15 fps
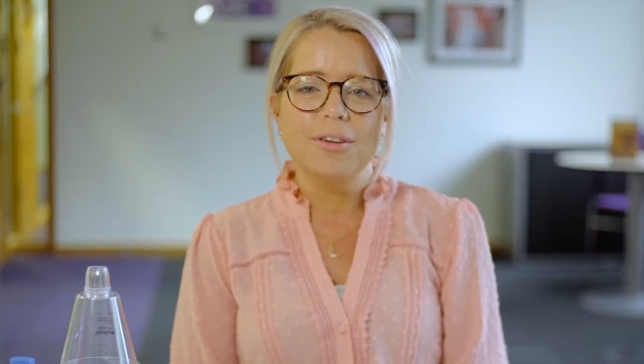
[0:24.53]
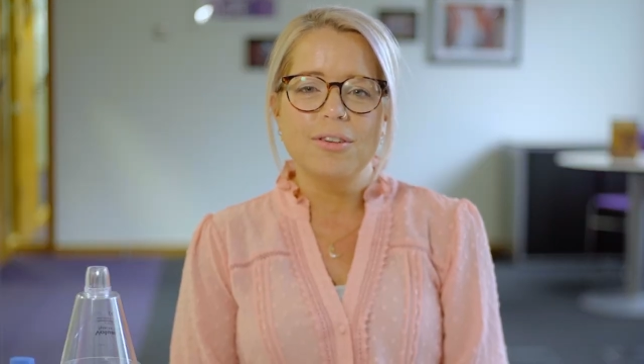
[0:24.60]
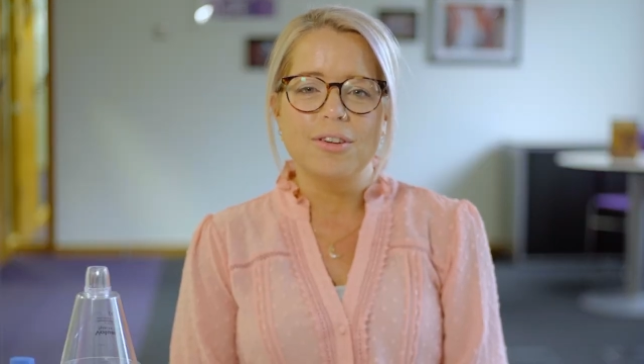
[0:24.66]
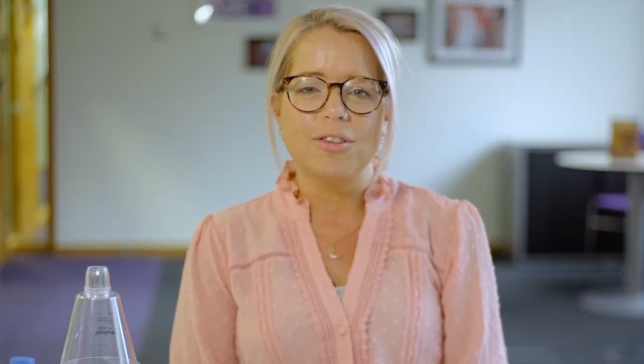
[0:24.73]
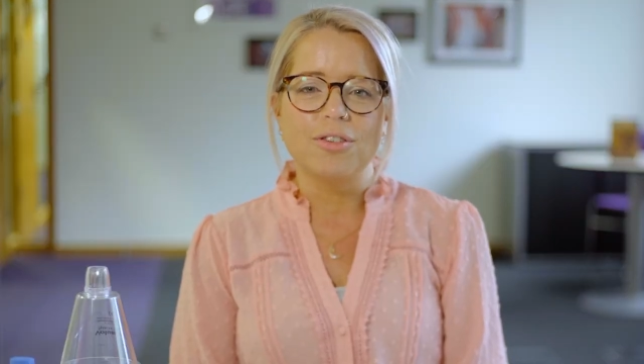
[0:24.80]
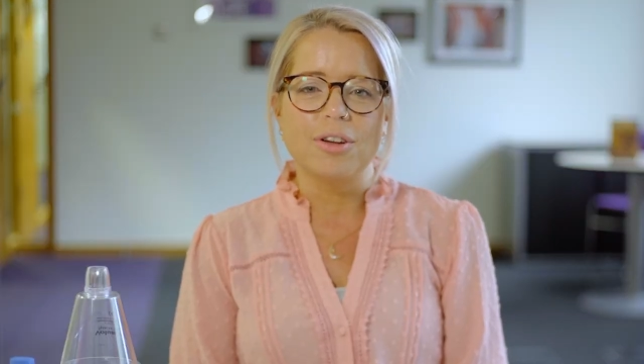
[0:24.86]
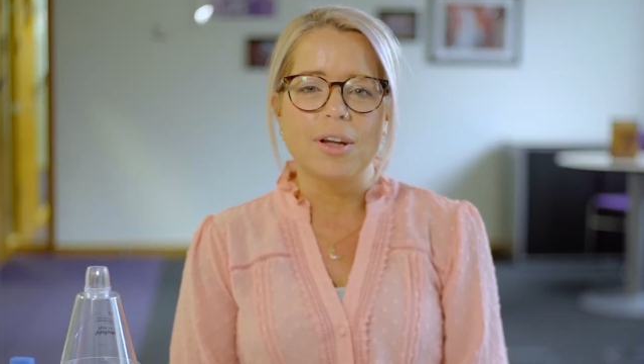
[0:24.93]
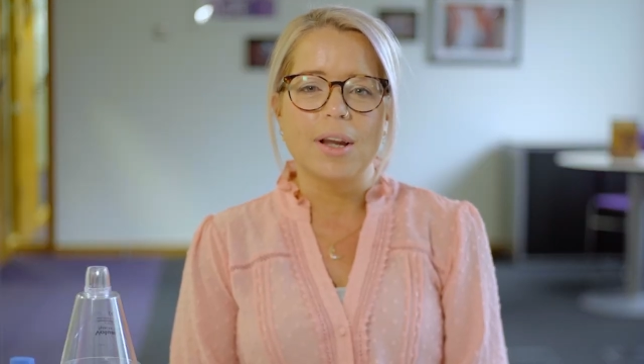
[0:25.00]

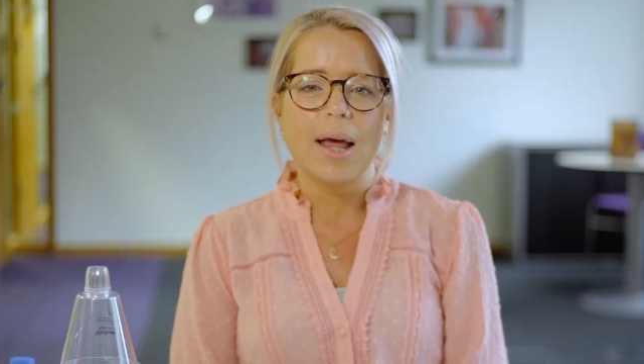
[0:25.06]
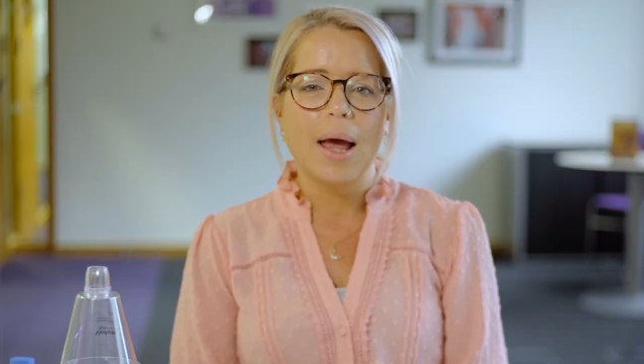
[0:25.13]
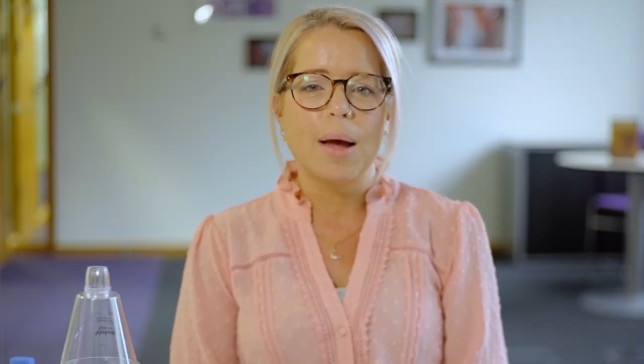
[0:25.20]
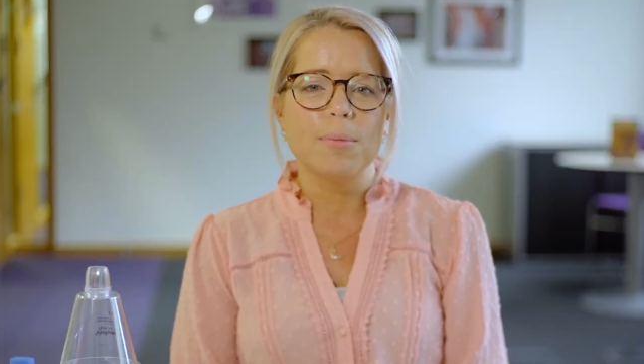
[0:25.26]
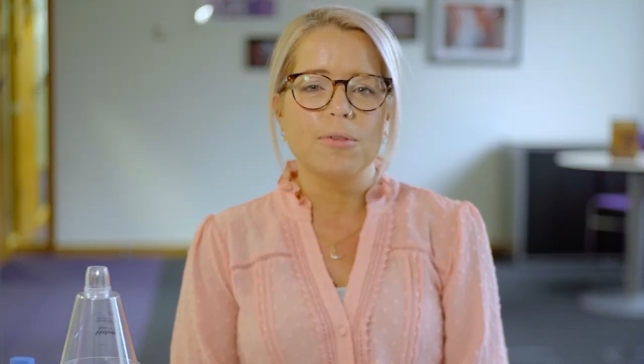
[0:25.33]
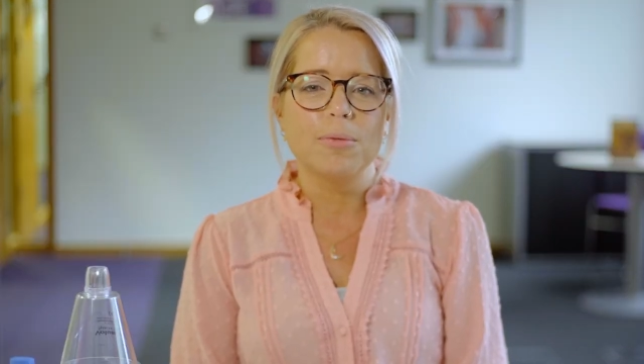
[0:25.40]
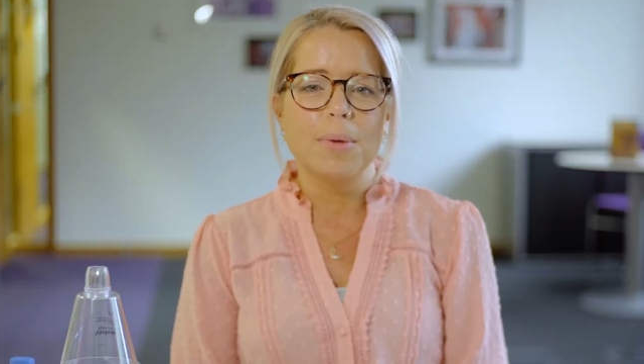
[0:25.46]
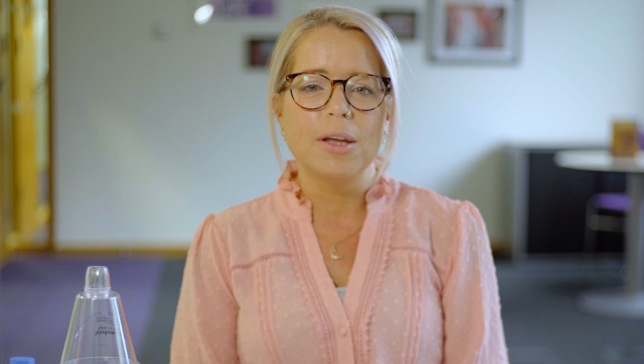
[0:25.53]
condition
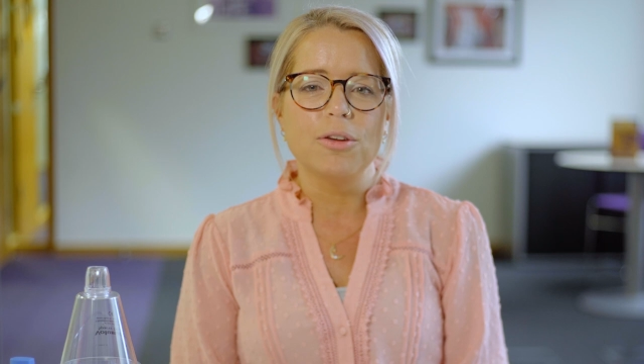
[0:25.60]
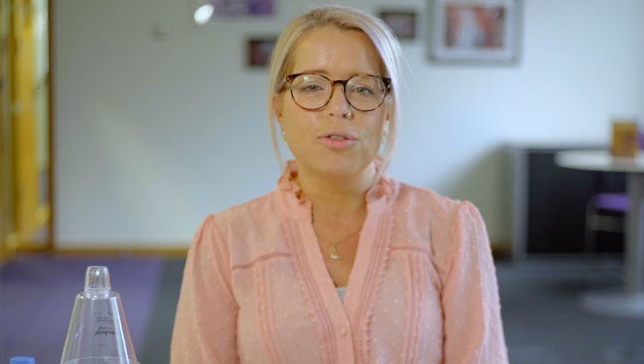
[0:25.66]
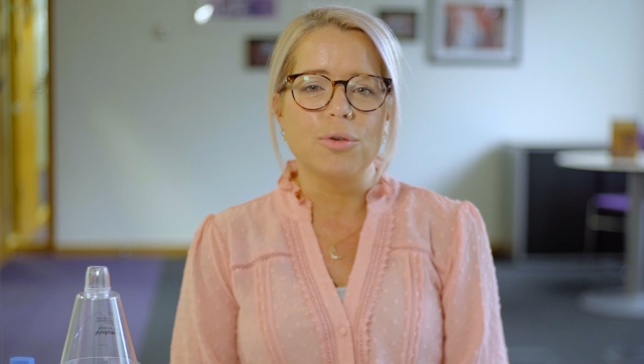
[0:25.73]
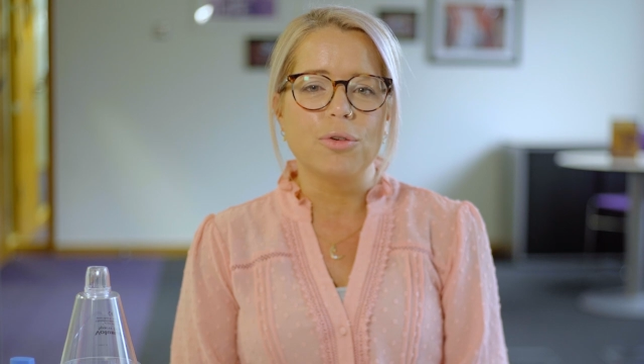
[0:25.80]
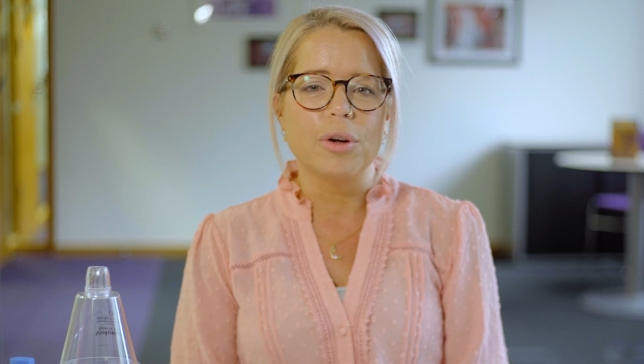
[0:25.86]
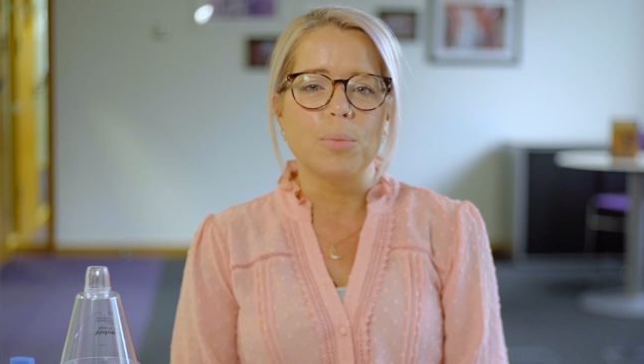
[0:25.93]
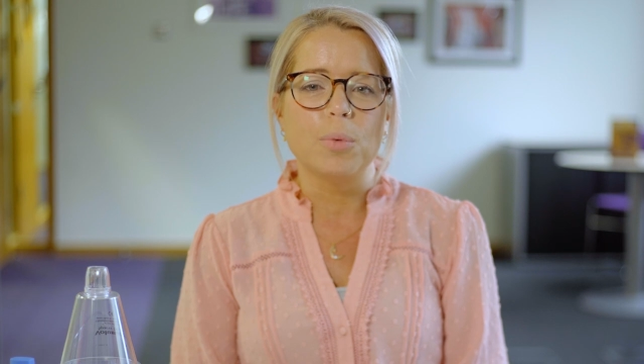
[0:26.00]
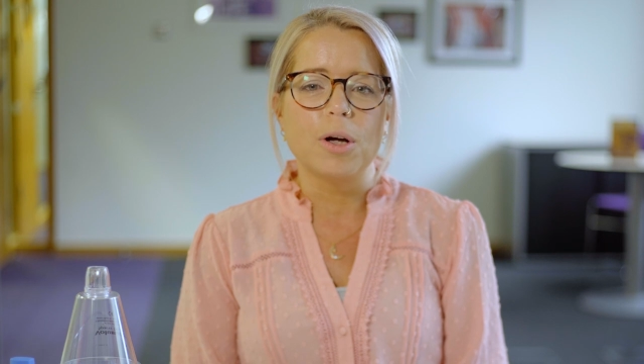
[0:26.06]
helps make
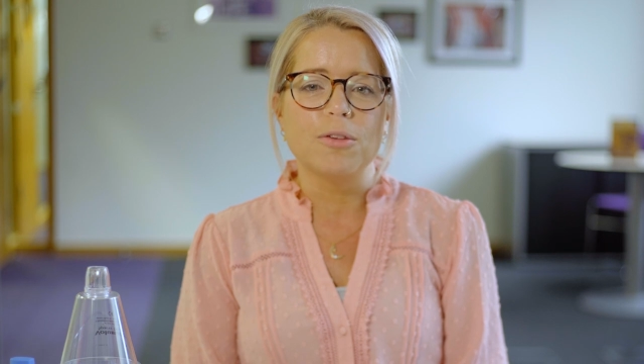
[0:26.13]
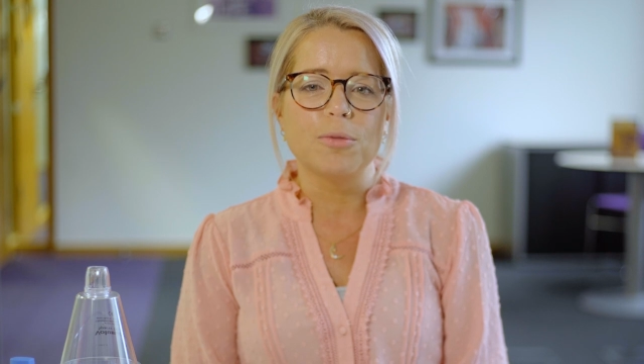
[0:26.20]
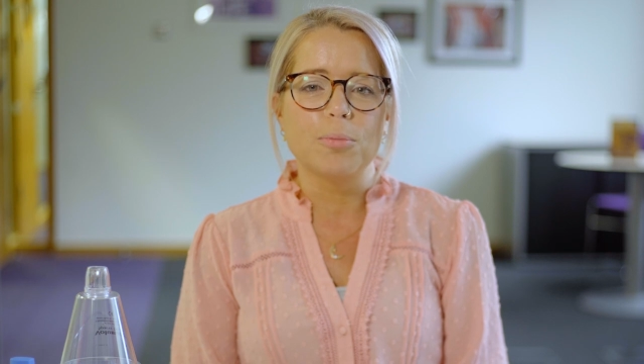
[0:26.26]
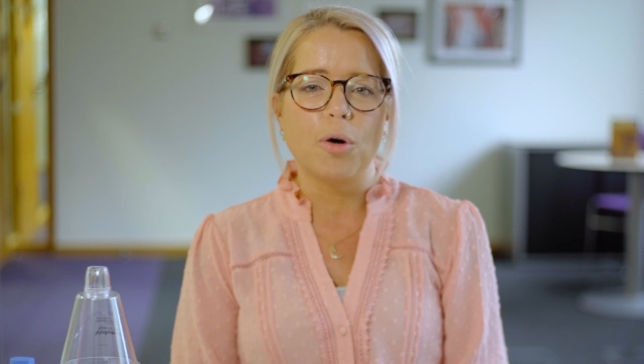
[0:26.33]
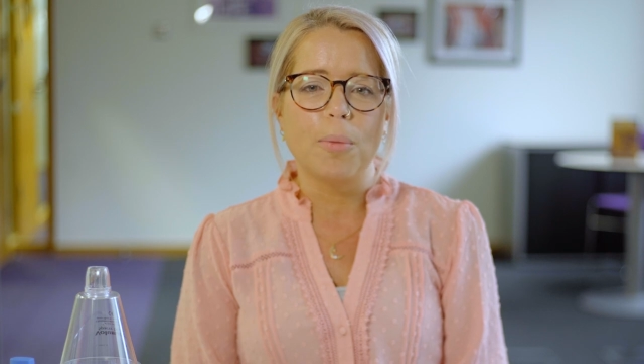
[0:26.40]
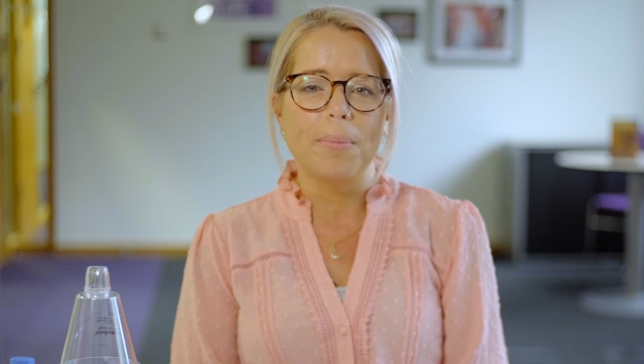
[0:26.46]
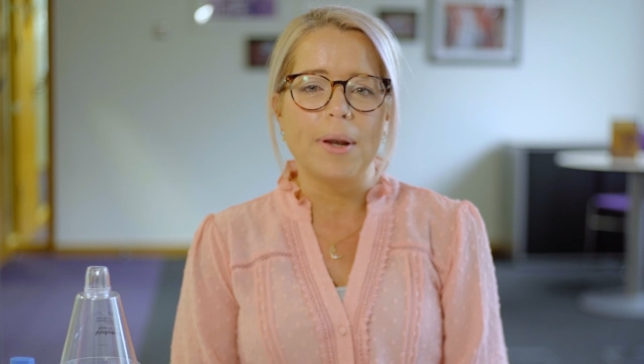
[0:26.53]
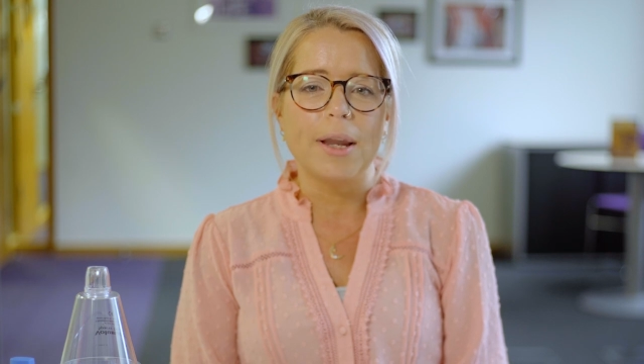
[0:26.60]
sure it works
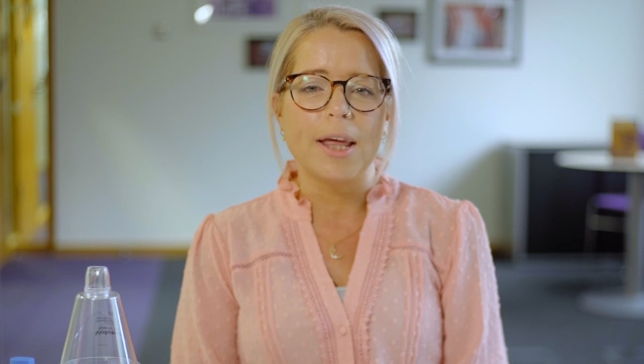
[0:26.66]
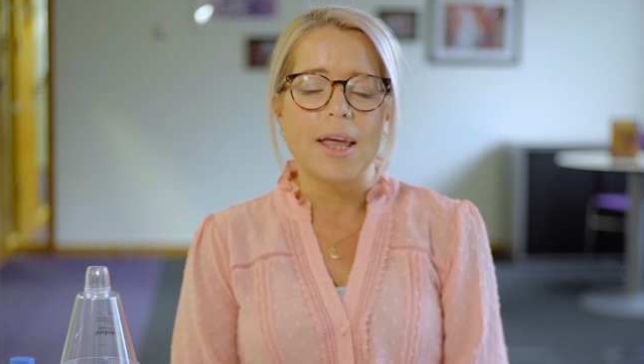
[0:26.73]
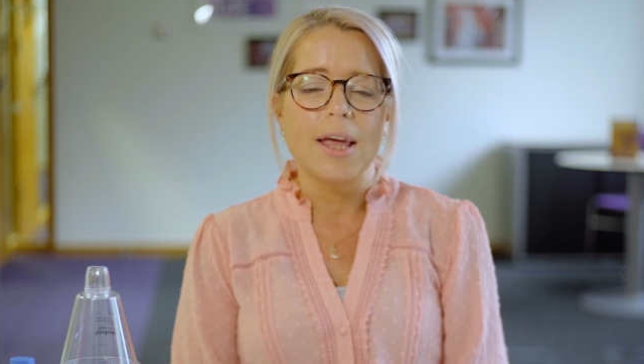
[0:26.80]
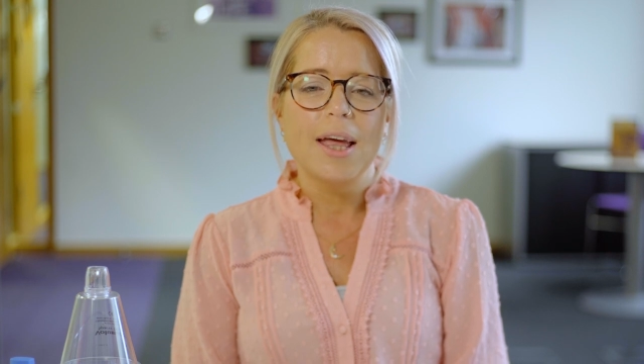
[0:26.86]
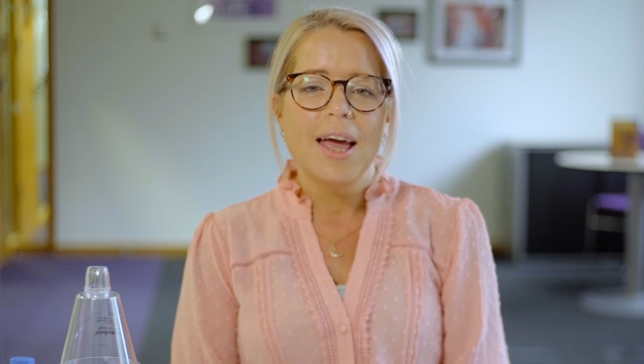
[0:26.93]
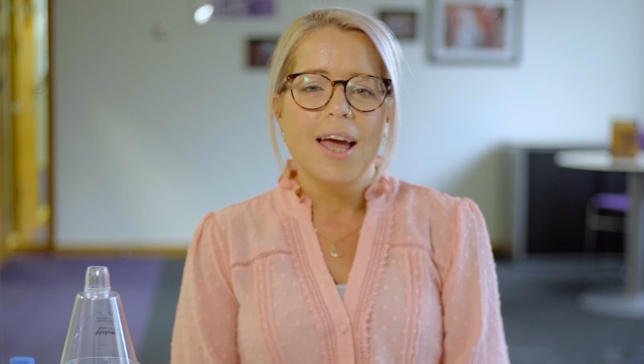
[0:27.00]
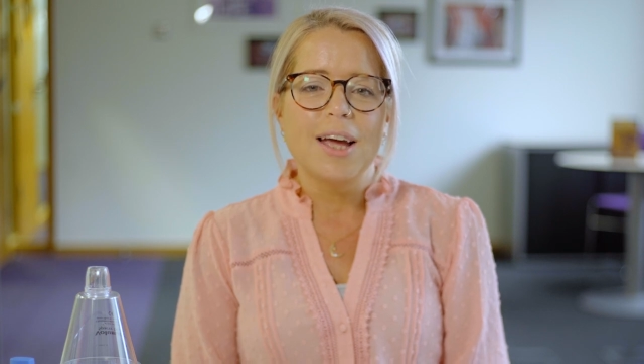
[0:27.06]
properly